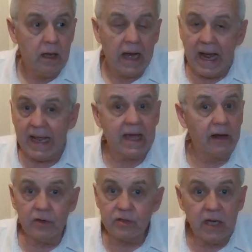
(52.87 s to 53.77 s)
I
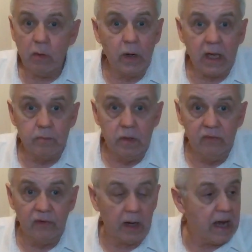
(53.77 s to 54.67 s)
cannot see how we can
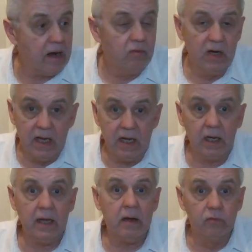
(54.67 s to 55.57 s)
move on. I
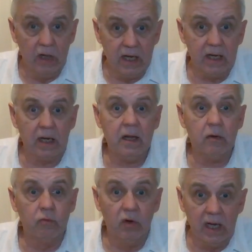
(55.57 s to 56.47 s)
really, really,
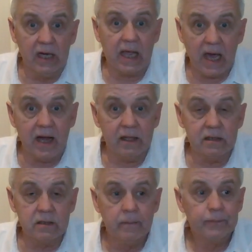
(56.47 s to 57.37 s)
really can't.